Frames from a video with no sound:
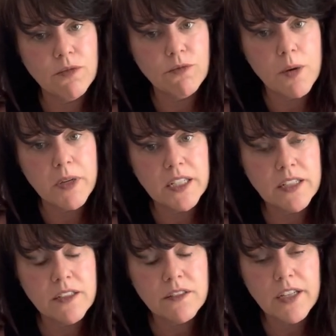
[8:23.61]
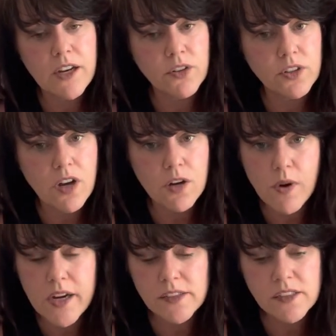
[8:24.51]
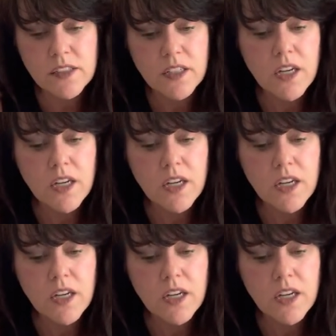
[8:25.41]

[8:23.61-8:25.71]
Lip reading: rubbing it counterclockwise.